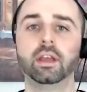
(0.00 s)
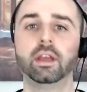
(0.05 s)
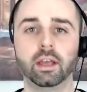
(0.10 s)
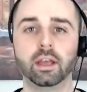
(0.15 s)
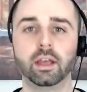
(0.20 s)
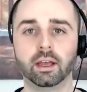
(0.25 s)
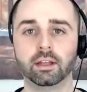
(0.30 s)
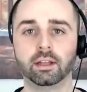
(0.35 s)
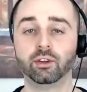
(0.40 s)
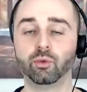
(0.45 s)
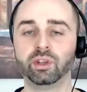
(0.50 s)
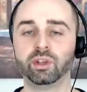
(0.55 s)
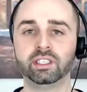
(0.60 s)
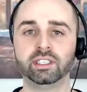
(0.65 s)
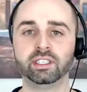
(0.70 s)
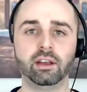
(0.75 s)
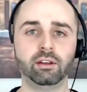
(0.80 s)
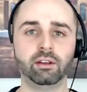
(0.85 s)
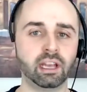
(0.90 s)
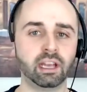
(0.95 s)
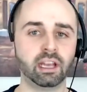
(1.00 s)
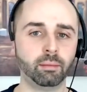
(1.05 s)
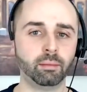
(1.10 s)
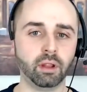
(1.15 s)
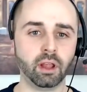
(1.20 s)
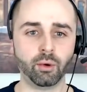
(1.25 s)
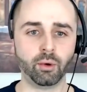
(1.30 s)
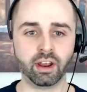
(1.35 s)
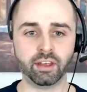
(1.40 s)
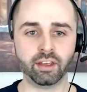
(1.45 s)
to Resell, down
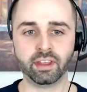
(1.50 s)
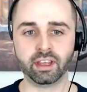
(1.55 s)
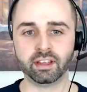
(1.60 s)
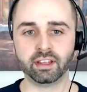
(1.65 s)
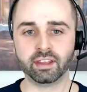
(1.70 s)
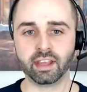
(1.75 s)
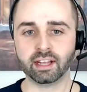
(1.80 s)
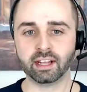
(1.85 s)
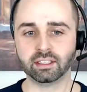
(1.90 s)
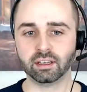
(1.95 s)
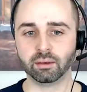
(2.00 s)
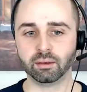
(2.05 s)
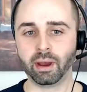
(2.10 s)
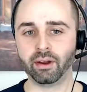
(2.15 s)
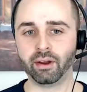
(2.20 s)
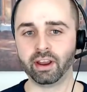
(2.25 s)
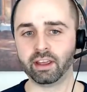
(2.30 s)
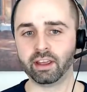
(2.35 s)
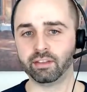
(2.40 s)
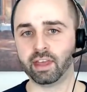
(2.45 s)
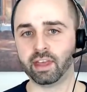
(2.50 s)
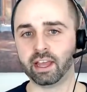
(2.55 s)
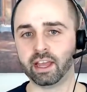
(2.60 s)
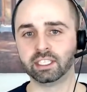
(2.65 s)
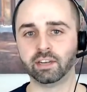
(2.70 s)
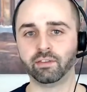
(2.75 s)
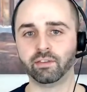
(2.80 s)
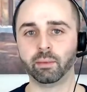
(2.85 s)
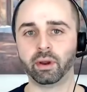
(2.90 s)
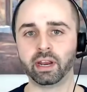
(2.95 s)
below. And I think that's about it. Thanks,
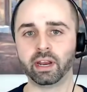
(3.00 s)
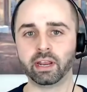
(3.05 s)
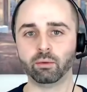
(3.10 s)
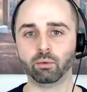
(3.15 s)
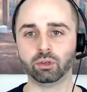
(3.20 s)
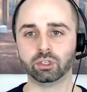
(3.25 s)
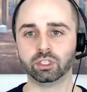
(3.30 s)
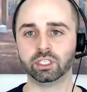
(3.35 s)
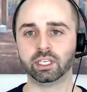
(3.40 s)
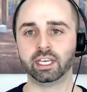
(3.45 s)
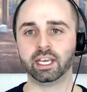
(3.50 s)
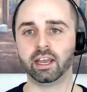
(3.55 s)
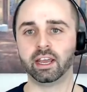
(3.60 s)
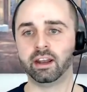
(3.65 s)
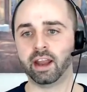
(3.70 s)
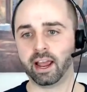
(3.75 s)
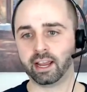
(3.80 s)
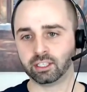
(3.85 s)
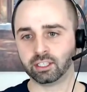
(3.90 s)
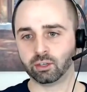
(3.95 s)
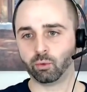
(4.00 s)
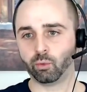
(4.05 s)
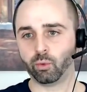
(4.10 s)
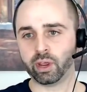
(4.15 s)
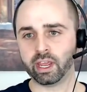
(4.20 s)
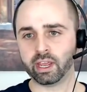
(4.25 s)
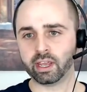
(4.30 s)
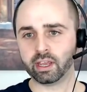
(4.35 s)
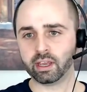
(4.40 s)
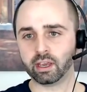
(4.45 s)
everybody. We'll see you next
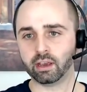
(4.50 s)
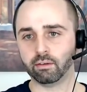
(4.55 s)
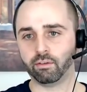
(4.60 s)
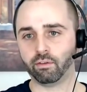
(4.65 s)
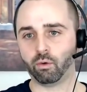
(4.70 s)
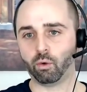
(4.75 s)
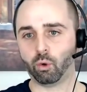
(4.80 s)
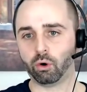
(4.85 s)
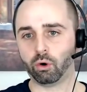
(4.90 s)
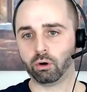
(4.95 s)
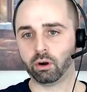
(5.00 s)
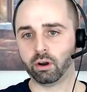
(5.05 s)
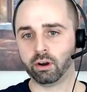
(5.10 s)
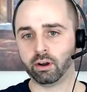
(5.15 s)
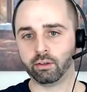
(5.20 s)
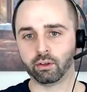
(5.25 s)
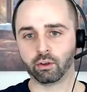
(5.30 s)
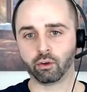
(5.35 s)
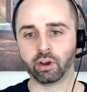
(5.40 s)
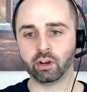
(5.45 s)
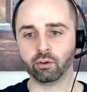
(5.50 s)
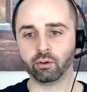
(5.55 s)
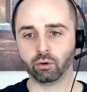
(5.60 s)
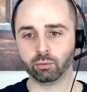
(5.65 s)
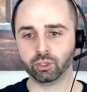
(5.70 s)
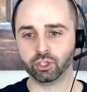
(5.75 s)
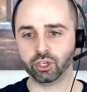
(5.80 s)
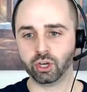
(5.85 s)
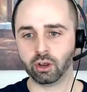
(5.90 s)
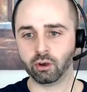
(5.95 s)
week for another Green Room
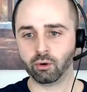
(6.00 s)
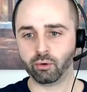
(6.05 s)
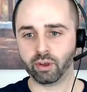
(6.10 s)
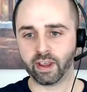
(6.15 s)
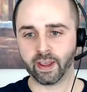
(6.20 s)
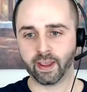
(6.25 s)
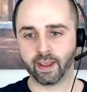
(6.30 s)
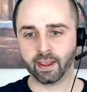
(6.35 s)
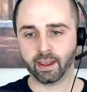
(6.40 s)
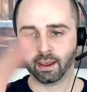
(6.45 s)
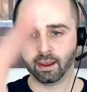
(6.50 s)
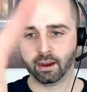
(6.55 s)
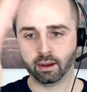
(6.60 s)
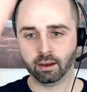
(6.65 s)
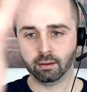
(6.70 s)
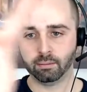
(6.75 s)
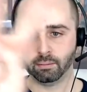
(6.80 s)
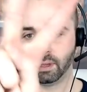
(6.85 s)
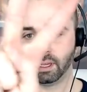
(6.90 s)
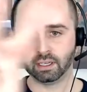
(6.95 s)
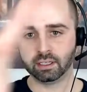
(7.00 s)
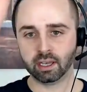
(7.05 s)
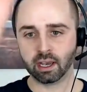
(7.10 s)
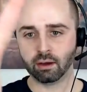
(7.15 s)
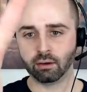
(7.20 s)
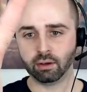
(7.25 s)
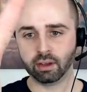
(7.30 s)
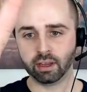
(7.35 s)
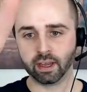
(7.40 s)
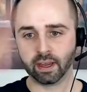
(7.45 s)
show, and peace
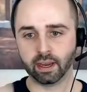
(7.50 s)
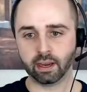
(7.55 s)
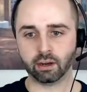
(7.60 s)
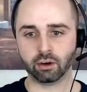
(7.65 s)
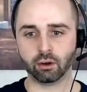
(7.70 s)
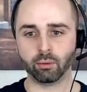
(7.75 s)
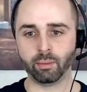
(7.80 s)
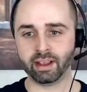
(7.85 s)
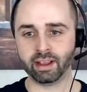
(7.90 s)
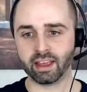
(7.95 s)
out and go make that